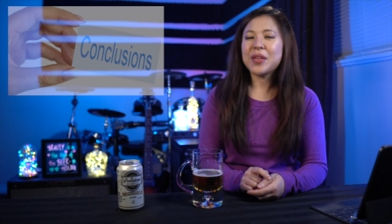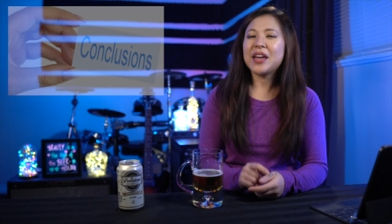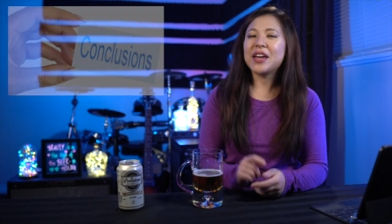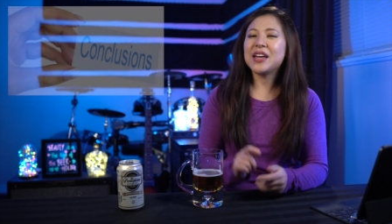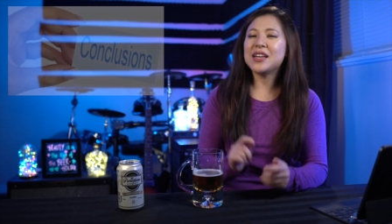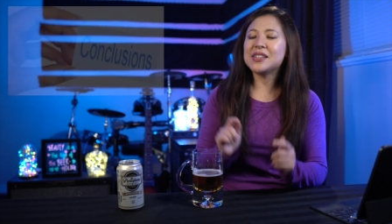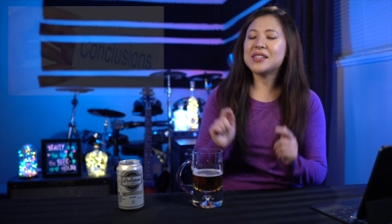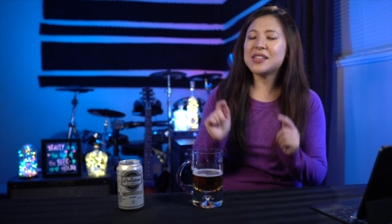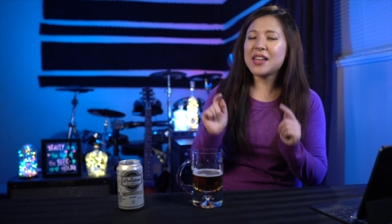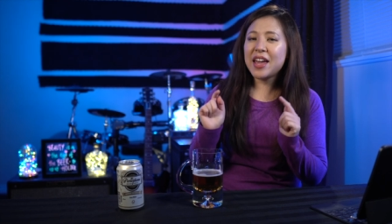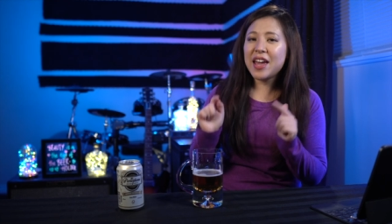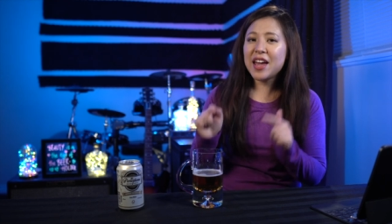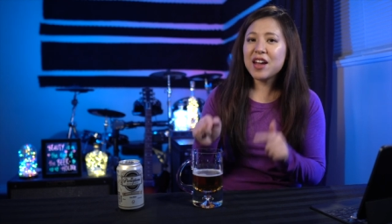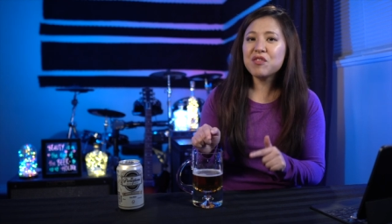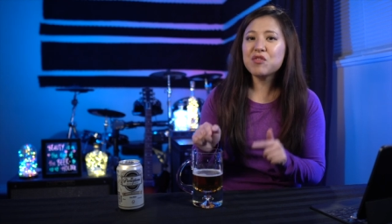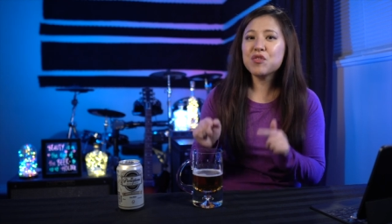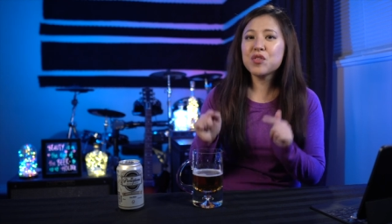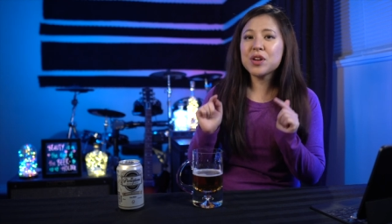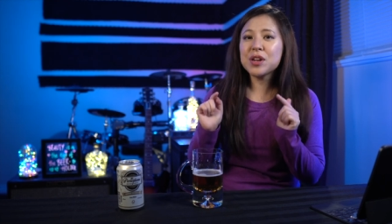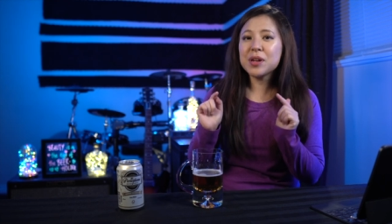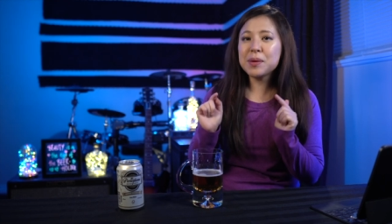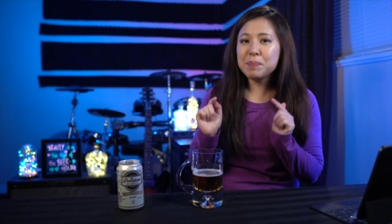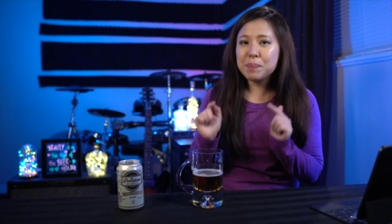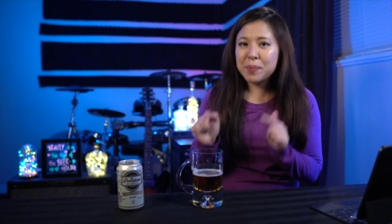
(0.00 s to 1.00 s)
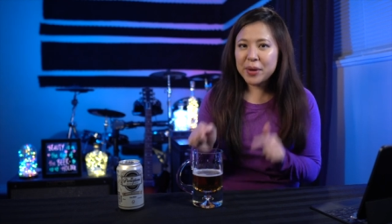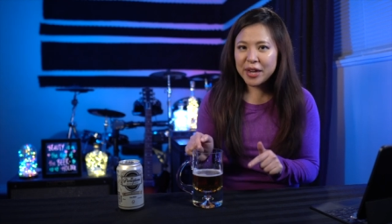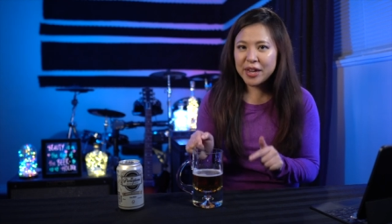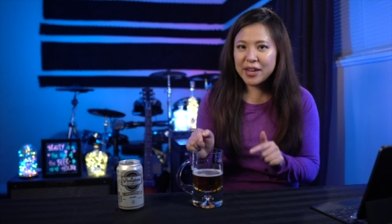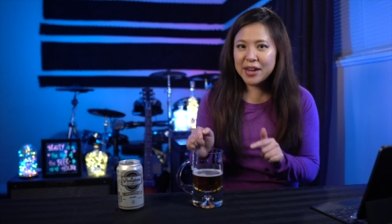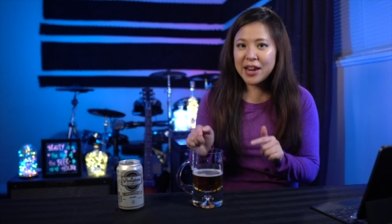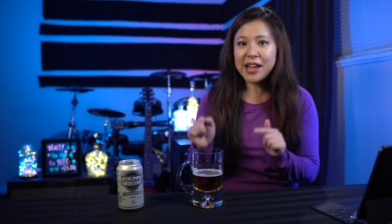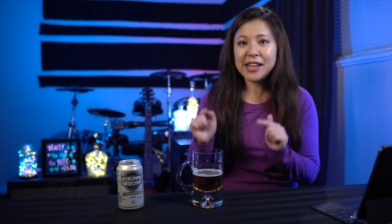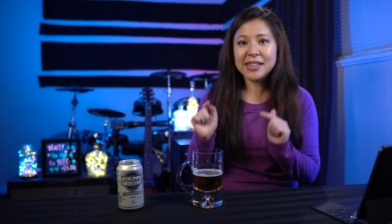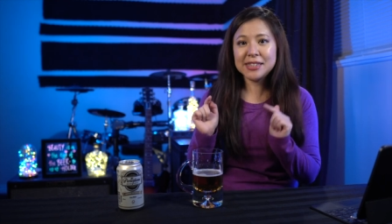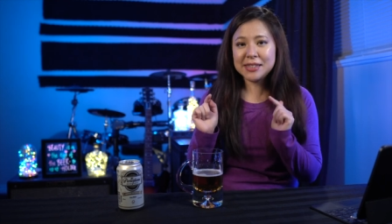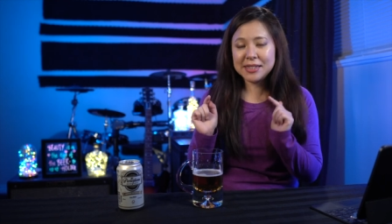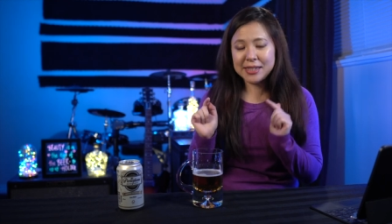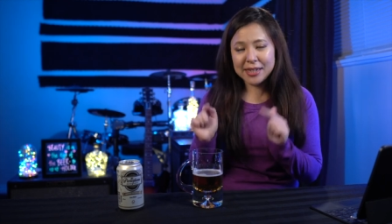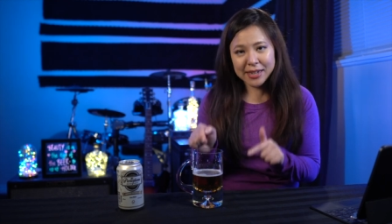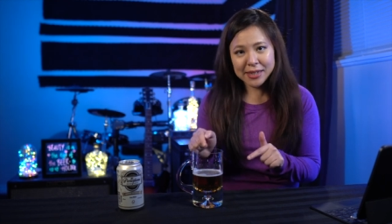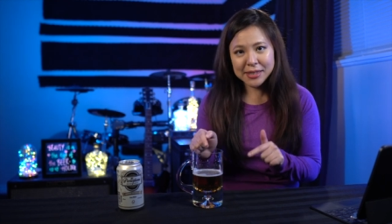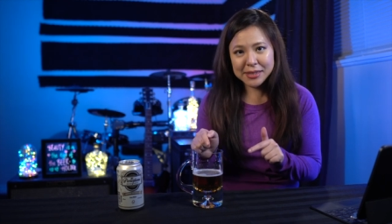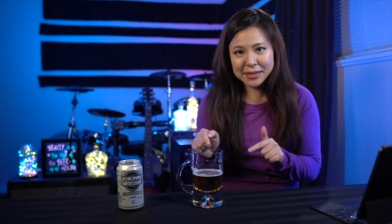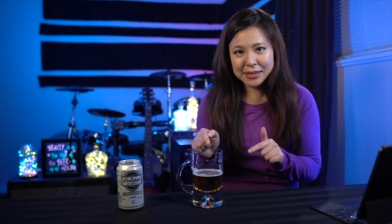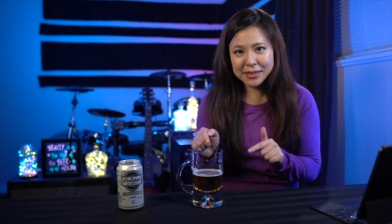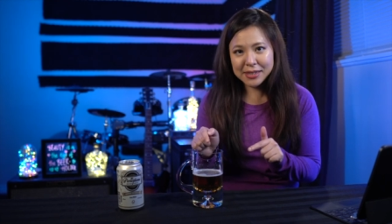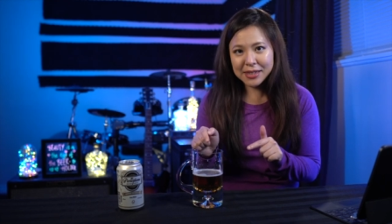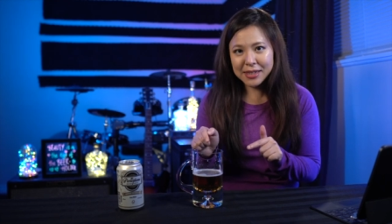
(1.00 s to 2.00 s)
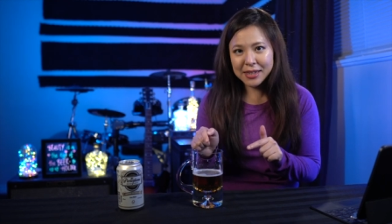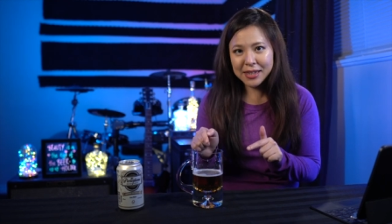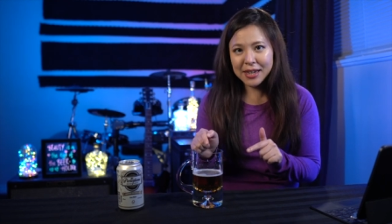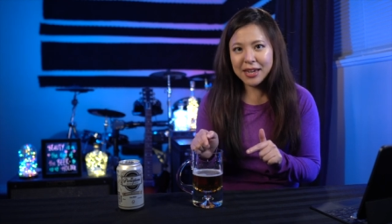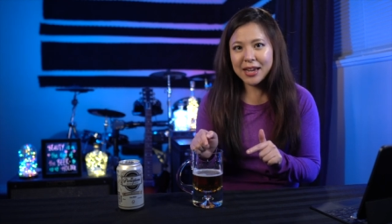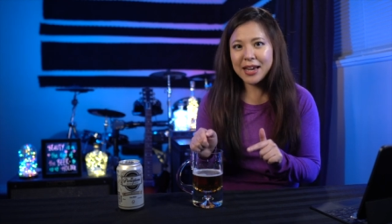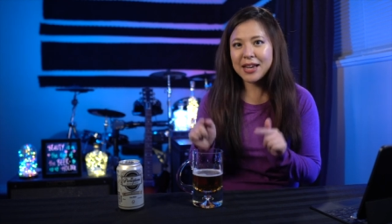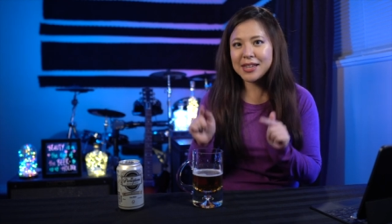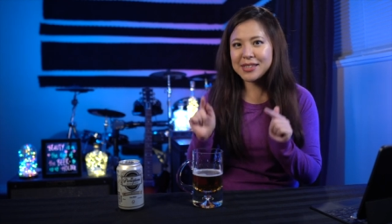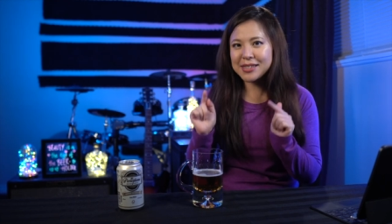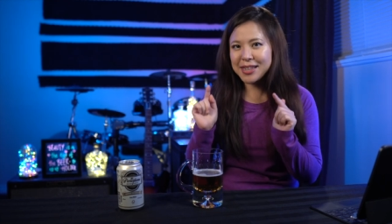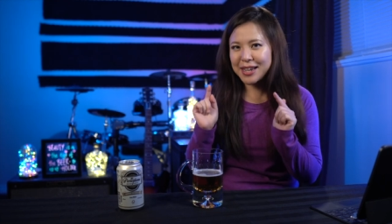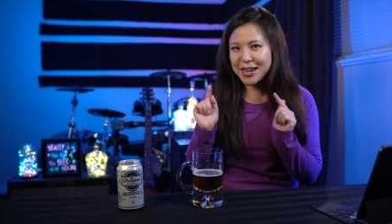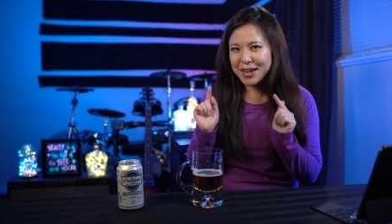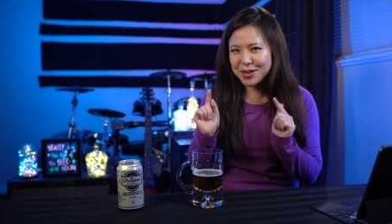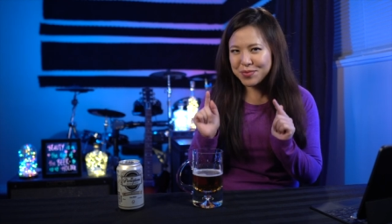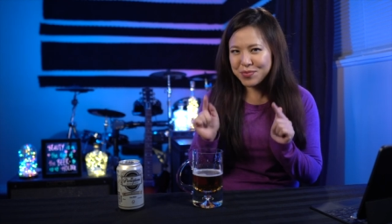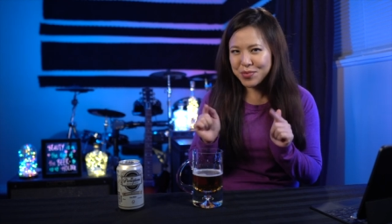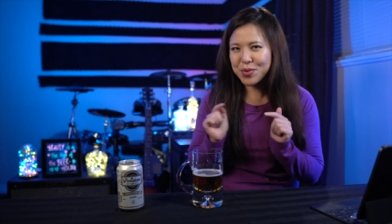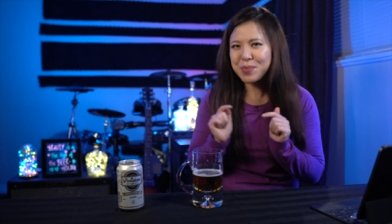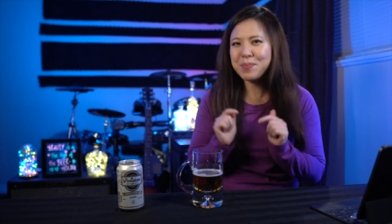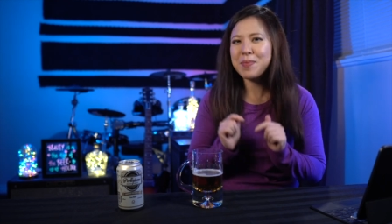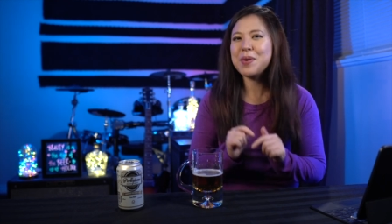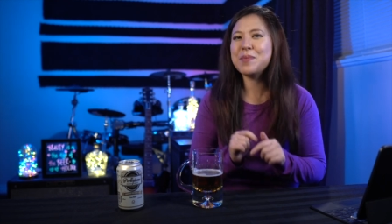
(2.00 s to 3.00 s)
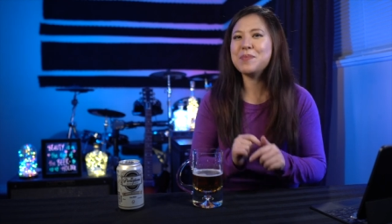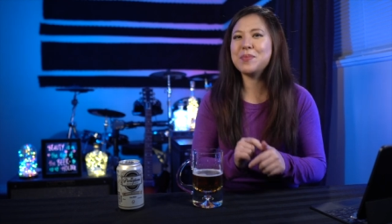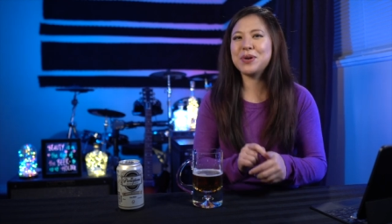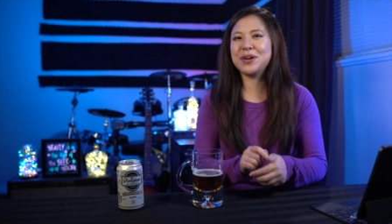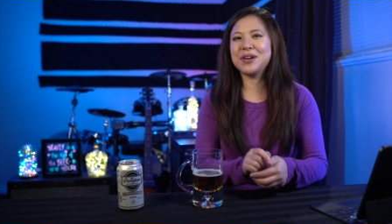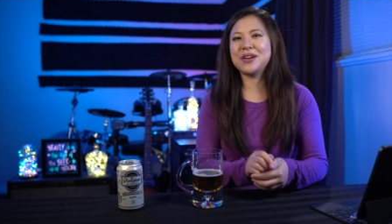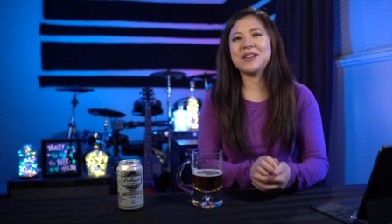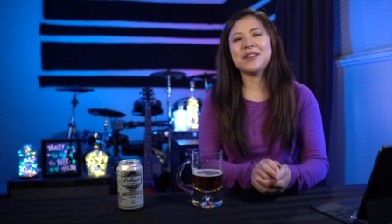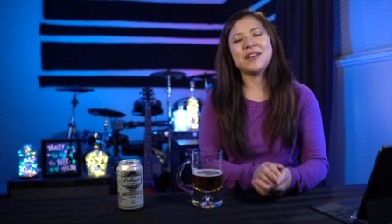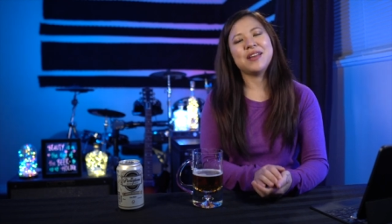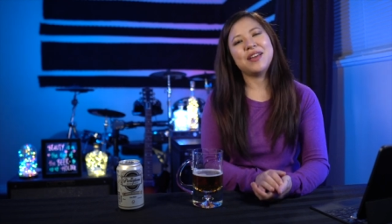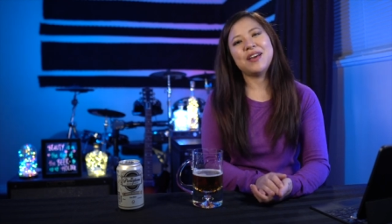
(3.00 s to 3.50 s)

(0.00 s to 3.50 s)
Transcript: It's every bit as tasty as I had remembered